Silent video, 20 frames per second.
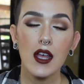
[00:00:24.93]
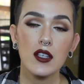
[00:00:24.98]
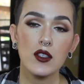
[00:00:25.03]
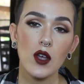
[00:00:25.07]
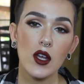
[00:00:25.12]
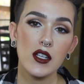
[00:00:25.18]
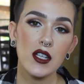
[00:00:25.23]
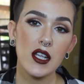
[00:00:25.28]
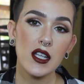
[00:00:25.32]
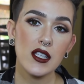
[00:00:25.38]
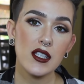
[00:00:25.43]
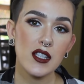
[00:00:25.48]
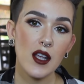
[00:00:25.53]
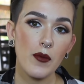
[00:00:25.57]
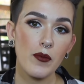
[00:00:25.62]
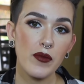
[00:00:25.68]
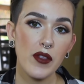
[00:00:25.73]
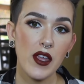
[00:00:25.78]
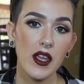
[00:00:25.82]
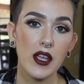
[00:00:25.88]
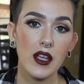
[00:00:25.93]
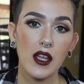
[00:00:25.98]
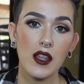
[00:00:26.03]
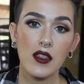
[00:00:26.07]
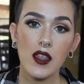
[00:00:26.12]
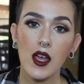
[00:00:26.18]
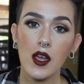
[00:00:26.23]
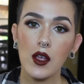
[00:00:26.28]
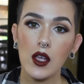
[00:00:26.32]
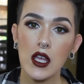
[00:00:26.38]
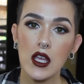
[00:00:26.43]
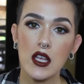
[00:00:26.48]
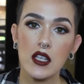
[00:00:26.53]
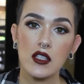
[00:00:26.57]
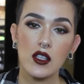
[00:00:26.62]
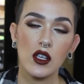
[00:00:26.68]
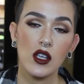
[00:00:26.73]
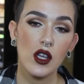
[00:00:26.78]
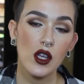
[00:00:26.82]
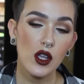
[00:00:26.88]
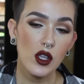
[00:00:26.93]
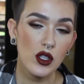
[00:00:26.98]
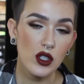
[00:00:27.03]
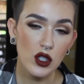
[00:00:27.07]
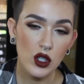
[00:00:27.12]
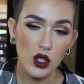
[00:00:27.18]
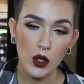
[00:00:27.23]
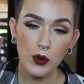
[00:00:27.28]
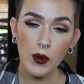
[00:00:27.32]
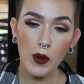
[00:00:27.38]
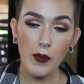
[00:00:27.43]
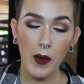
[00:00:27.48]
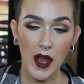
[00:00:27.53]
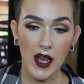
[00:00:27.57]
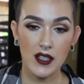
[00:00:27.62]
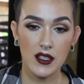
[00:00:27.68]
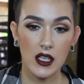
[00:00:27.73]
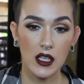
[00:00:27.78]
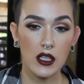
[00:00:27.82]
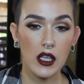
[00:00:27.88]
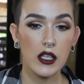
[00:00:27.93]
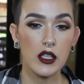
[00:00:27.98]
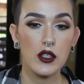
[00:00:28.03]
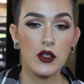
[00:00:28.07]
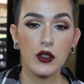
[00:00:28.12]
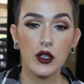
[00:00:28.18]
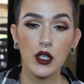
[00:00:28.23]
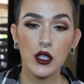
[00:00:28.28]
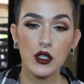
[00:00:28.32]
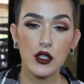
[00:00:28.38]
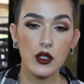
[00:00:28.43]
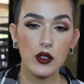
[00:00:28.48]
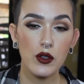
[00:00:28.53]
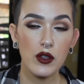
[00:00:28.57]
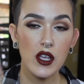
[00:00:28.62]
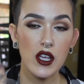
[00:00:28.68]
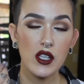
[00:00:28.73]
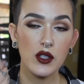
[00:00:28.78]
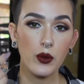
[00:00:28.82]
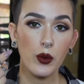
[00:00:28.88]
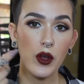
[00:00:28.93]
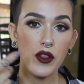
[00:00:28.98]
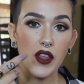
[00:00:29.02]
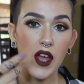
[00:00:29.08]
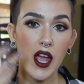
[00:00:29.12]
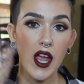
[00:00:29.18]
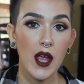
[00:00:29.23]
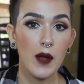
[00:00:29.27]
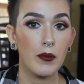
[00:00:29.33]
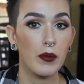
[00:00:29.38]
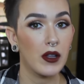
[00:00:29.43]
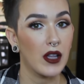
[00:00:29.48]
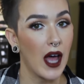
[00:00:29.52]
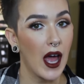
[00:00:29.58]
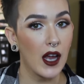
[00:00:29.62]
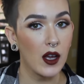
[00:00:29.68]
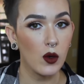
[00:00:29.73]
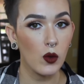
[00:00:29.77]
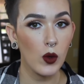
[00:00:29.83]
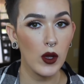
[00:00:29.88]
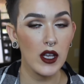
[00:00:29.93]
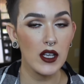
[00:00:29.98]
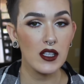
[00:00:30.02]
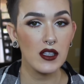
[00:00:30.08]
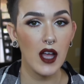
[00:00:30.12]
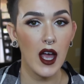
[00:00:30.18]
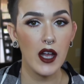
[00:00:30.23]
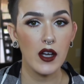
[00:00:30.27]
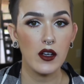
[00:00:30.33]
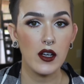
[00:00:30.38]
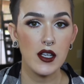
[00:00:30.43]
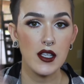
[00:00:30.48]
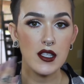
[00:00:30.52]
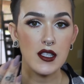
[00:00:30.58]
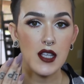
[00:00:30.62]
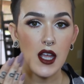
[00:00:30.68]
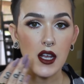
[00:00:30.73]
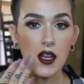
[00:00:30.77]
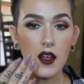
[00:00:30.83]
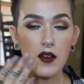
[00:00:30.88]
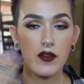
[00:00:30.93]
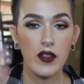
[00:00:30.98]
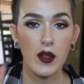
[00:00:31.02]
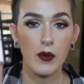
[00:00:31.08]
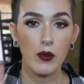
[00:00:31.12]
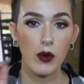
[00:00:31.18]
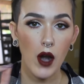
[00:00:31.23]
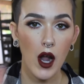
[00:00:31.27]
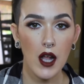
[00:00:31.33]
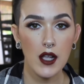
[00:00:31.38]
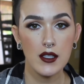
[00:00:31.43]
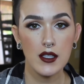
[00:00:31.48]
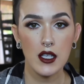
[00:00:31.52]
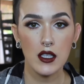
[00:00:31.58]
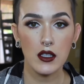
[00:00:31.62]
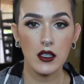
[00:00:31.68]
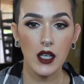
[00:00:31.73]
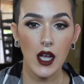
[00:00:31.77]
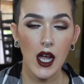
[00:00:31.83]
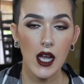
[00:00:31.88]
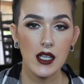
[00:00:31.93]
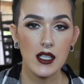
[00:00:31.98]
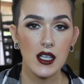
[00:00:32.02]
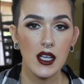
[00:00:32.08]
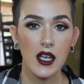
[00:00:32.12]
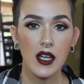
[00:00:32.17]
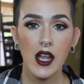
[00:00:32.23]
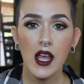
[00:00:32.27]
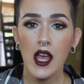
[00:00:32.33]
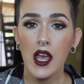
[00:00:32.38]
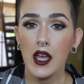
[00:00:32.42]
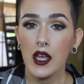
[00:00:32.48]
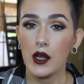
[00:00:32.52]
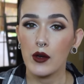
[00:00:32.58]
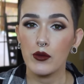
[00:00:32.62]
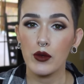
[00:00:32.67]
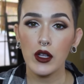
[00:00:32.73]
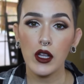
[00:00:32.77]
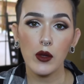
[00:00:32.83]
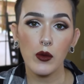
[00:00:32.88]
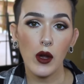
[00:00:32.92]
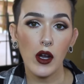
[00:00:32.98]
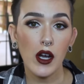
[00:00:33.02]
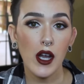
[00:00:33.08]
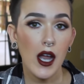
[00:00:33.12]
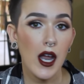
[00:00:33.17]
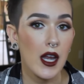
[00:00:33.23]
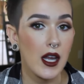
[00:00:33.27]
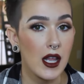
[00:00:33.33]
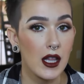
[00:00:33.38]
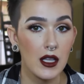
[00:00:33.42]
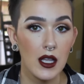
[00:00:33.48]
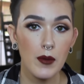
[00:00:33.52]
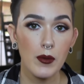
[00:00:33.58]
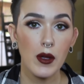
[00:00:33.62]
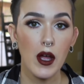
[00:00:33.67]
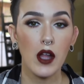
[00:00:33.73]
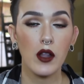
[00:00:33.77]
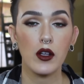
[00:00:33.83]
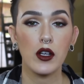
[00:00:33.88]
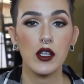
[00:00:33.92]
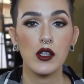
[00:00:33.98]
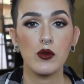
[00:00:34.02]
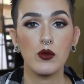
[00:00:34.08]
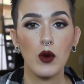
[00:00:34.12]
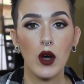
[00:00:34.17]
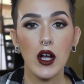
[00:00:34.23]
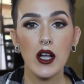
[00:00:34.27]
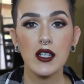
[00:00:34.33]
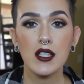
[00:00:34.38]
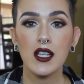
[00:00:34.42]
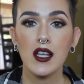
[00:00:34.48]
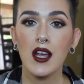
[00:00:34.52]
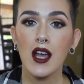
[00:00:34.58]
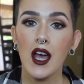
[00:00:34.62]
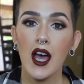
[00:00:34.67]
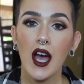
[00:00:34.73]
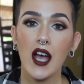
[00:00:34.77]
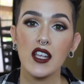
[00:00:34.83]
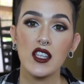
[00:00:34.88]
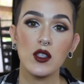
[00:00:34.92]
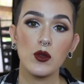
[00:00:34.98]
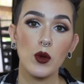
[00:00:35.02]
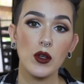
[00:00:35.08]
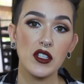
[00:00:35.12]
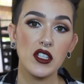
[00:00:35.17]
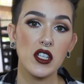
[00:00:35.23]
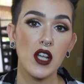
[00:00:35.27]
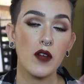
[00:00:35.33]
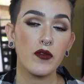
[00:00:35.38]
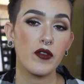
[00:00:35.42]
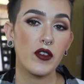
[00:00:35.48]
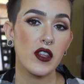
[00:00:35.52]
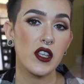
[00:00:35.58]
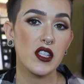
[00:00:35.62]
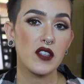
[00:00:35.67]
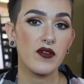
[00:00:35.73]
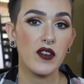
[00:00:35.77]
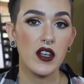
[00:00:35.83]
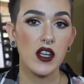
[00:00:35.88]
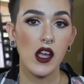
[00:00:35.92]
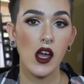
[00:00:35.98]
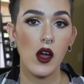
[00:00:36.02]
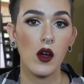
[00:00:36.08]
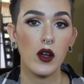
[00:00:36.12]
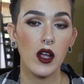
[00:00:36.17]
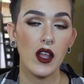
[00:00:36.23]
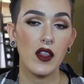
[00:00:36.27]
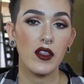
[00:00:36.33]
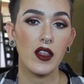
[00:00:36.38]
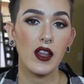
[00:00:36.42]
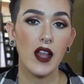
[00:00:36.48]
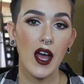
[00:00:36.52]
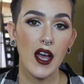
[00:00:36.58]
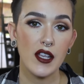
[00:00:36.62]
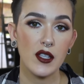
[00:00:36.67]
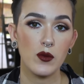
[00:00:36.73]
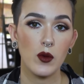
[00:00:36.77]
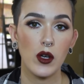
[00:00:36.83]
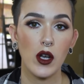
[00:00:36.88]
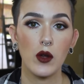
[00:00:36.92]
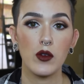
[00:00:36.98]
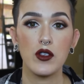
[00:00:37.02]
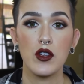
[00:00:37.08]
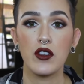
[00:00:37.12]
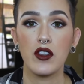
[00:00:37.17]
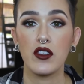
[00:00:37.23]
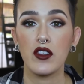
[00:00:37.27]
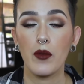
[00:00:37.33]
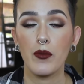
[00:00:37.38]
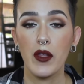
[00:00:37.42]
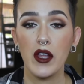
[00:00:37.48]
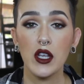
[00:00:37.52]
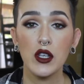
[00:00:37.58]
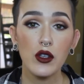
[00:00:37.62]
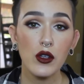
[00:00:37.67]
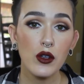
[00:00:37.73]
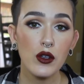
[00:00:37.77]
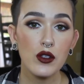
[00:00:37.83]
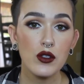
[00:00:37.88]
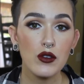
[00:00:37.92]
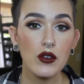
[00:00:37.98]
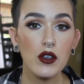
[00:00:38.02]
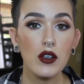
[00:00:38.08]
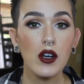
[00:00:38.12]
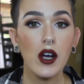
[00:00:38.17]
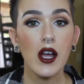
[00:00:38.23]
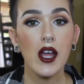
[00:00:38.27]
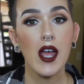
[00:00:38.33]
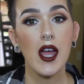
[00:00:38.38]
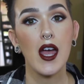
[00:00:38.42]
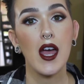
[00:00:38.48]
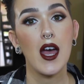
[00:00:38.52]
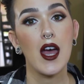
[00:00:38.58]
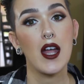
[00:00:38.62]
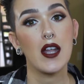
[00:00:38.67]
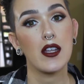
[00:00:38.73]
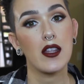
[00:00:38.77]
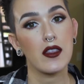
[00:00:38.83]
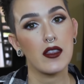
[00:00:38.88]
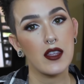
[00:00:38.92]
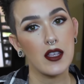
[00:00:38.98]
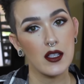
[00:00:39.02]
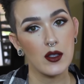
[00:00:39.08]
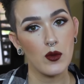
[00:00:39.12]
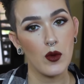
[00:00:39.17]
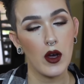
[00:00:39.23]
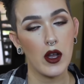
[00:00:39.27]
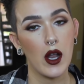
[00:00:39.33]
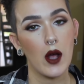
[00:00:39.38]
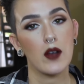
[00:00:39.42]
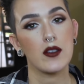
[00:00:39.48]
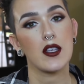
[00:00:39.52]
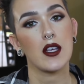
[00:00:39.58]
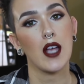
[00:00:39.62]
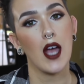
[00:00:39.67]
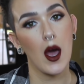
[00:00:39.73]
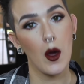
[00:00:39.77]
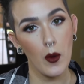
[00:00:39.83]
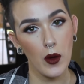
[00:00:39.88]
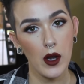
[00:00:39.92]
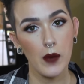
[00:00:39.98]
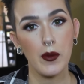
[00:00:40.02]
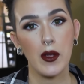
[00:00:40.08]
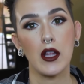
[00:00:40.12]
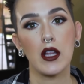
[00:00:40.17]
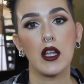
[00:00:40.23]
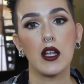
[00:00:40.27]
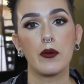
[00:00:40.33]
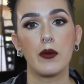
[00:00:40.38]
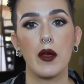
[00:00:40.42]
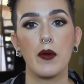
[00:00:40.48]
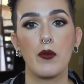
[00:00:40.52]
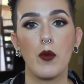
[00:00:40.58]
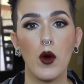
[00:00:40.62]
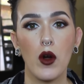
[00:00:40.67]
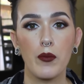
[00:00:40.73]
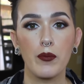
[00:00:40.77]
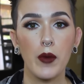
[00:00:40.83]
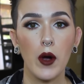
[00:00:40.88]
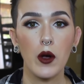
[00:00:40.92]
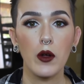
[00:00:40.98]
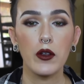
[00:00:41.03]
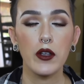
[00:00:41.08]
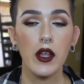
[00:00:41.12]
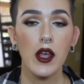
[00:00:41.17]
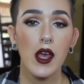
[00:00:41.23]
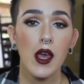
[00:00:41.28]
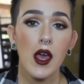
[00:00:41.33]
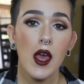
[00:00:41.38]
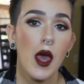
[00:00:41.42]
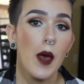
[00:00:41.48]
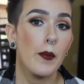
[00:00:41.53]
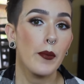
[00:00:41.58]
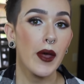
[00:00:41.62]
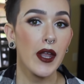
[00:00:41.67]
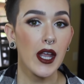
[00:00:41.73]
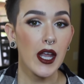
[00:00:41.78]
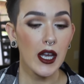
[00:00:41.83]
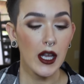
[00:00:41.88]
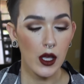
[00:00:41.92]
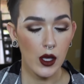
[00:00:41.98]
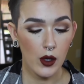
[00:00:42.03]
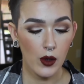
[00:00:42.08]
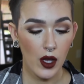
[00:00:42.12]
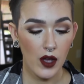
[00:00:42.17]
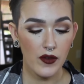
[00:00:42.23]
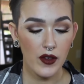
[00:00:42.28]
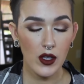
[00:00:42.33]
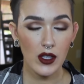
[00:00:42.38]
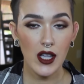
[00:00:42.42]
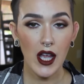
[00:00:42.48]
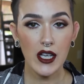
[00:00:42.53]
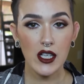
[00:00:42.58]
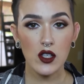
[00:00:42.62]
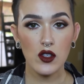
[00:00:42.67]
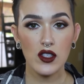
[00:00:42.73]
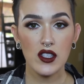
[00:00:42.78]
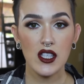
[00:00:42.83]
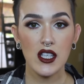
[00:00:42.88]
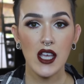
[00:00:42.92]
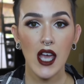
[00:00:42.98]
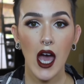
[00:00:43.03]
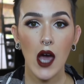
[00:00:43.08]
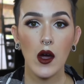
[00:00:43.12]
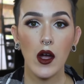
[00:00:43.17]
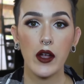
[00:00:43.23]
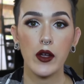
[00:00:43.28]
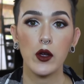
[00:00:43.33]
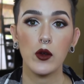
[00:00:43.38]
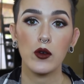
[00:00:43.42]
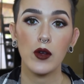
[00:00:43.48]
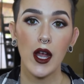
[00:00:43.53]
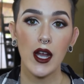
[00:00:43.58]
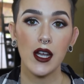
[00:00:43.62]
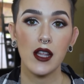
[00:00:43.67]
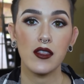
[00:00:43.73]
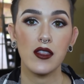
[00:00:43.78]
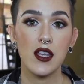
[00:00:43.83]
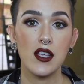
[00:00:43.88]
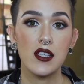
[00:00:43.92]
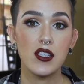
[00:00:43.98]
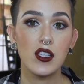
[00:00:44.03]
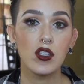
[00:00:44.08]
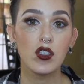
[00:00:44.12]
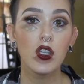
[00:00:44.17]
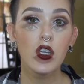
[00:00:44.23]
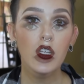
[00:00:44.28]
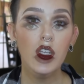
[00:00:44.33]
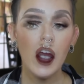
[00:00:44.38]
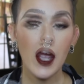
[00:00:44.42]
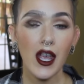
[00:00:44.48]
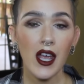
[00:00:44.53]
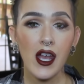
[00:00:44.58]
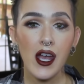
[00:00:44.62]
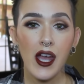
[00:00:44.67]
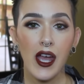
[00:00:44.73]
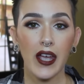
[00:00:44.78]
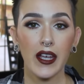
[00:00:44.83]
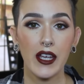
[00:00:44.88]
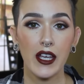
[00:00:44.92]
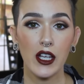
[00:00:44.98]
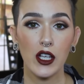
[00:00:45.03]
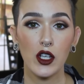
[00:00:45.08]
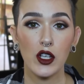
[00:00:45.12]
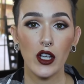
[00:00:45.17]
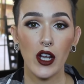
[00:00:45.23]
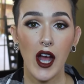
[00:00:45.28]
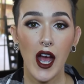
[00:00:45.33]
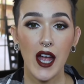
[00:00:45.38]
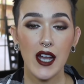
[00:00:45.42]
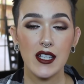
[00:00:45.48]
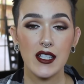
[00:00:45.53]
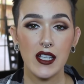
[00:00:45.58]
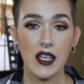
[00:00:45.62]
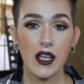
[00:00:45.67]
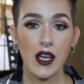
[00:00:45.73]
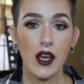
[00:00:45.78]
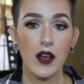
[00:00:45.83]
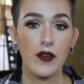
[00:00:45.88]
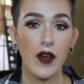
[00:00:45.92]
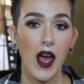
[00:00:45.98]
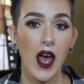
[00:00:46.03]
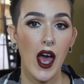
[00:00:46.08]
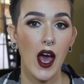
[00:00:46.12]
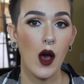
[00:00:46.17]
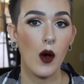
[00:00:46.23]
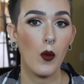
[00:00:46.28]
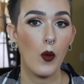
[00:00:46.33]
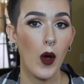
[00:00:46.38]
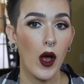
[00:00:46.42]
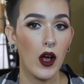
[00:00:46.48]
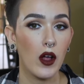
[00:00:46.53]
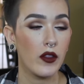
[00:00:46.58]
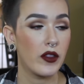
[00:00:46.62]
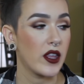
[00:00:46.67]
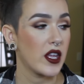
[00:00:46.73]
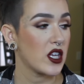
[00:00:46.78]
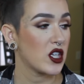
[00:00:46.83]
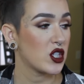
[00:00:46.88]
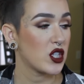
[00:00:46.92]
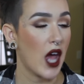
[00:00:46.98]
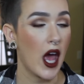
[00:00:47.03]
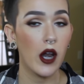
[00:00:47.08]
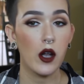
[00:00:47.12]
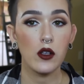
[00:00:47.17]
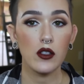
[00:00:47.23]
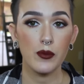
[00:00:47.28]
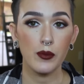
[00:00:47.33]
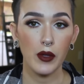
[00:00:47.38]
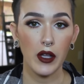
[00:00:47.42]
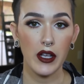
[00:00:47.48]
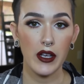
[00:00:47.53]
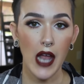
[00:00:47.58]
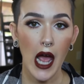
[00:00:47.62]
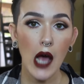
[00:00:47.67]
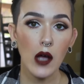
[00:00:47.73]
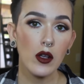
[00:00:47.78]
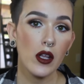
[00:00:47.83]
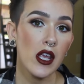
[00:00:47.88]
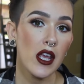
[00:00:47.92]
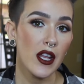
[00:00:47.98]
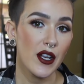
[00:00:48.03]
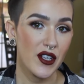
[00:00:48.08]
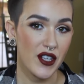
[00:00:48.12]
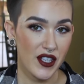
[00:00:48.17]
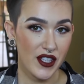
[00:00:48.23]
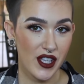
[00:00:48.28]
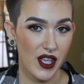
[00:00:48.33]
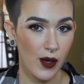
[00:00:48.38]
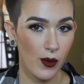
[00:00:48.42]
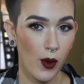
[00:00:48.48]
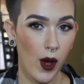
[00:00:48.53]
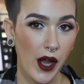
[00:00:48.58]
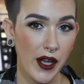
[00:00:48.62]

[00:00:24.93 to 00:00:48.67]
So I did something that is super basic. Like, you could do this with a black winged liner instead of the bronzy look I did, and really wear any lip color you want. I switched up for this video. In the last one, I was using something neutral, and this one I was like, I want to be a little bit more bold. But anywho, if you'd like to see how I created this look and get a good idea of how well these shadows blend out, just keep